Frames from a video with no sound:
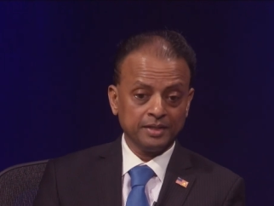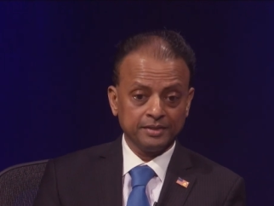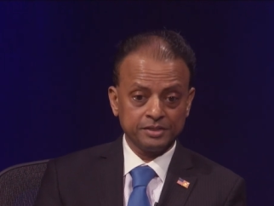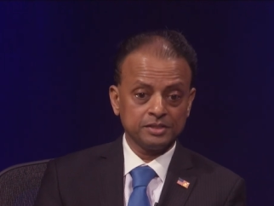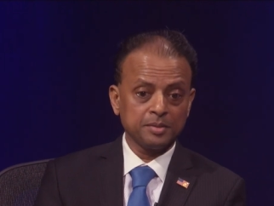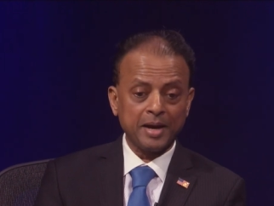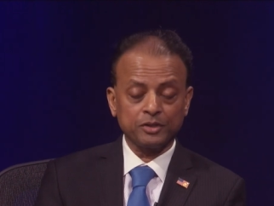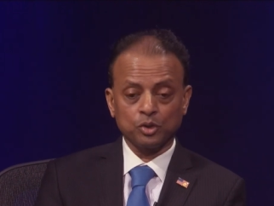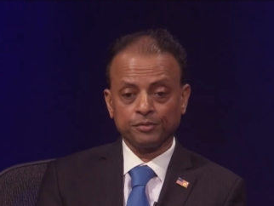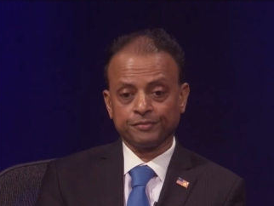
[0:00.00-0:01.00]
this is a
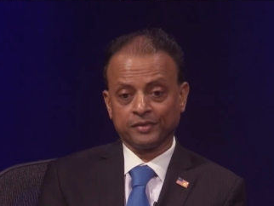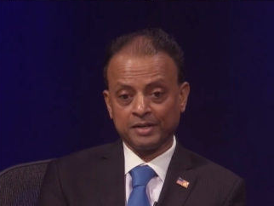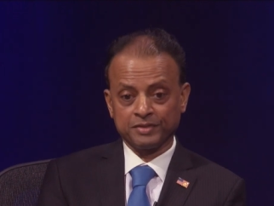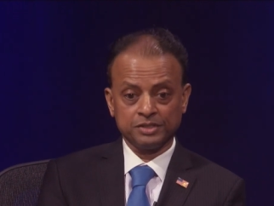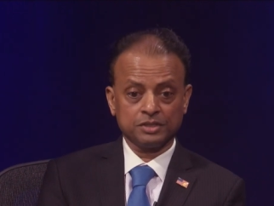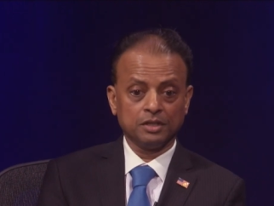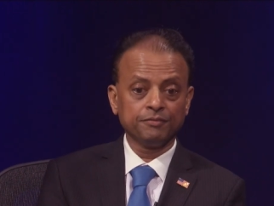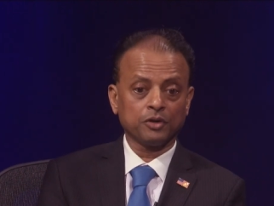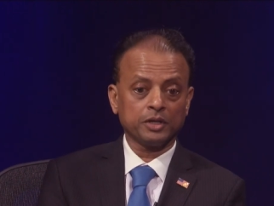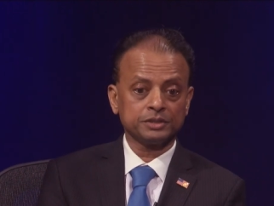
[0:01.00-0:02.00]
matter of grave
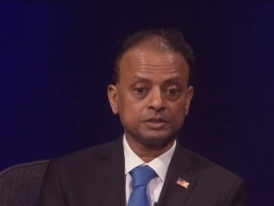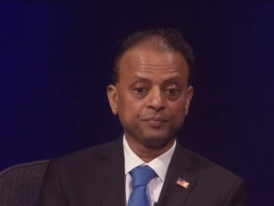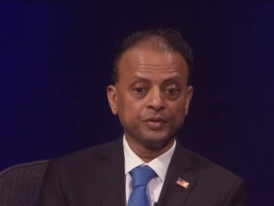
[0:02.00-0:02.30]
concern for us.